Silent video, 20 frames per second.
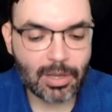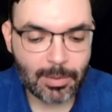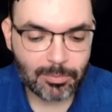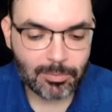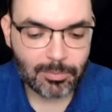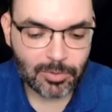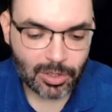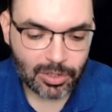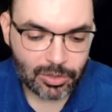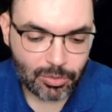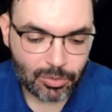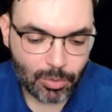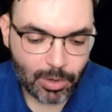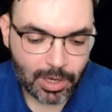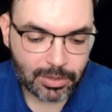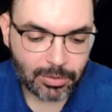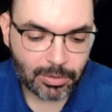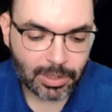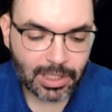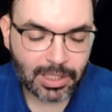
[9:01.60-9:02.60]
So I'm just
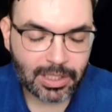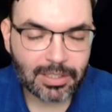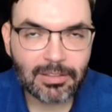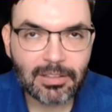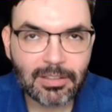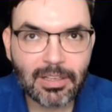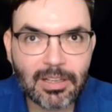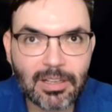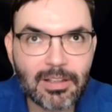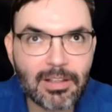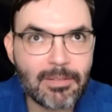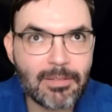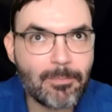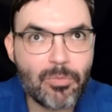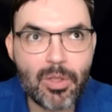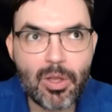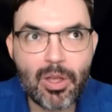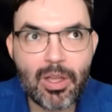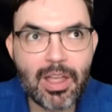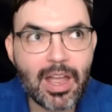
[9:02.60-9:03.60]
wondering,
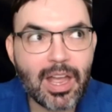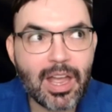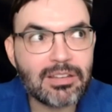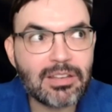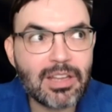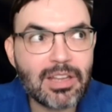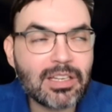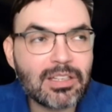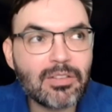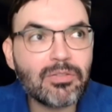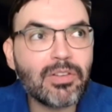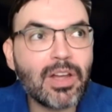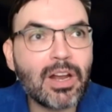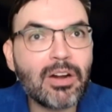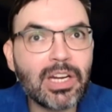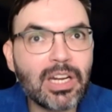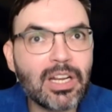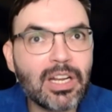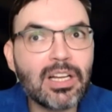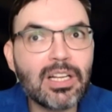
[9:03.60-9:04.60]
at the
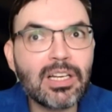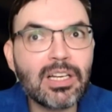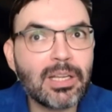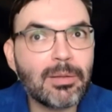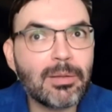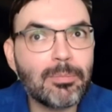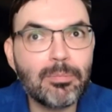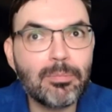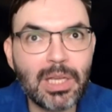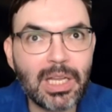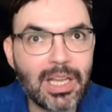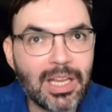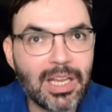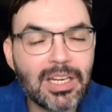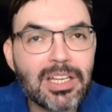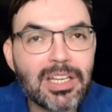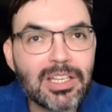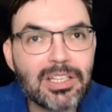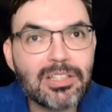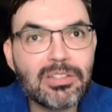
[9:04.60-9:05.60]
very early
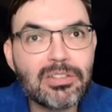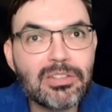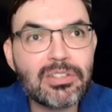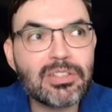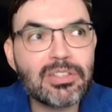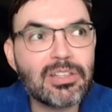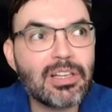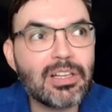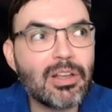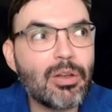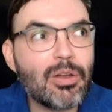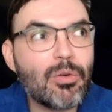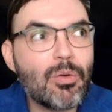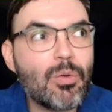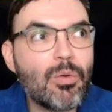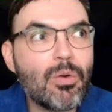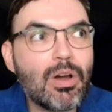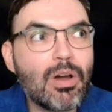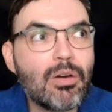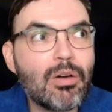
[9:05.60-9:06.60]
beginnings,
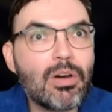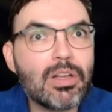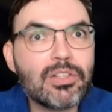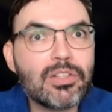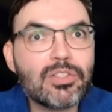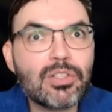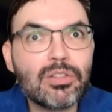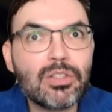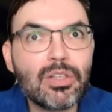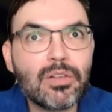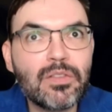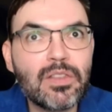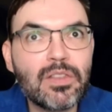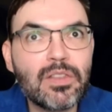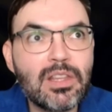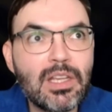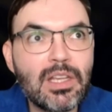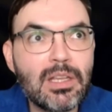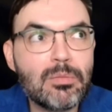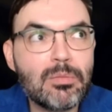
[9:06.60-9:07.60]
what sort of
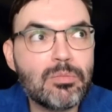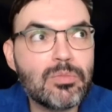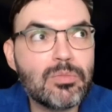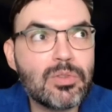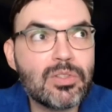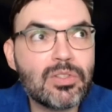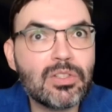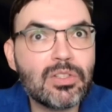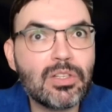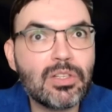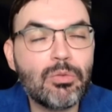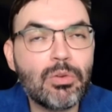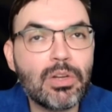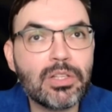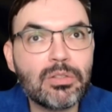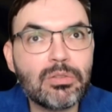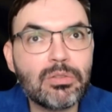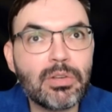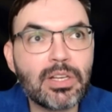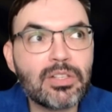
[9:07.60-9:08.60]
themes you
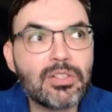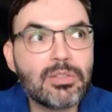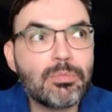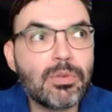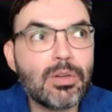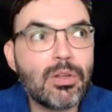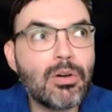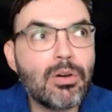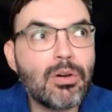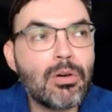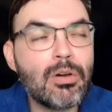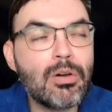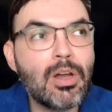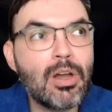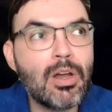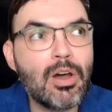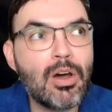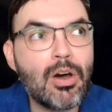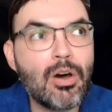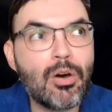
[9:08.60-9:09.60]
want to
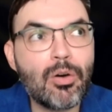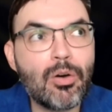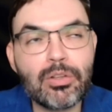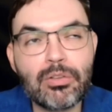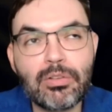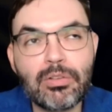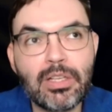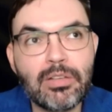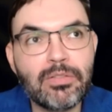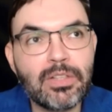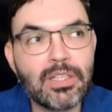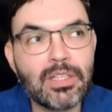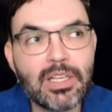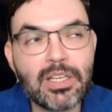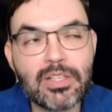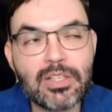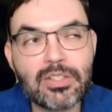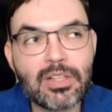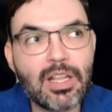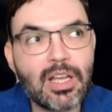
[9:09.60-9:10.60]
explore, or you leaving
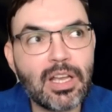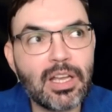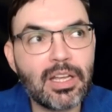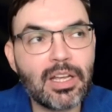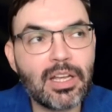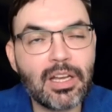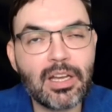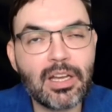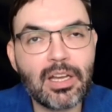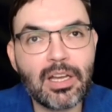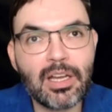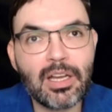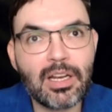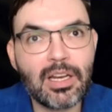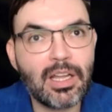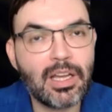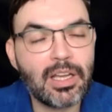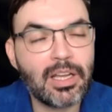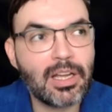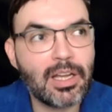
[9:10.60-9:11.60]
this like
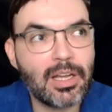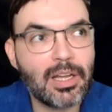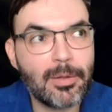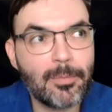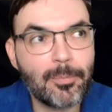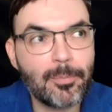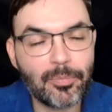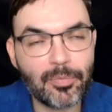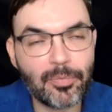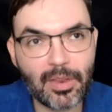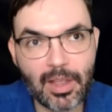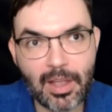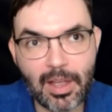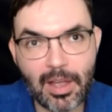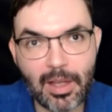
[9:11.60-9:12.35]
a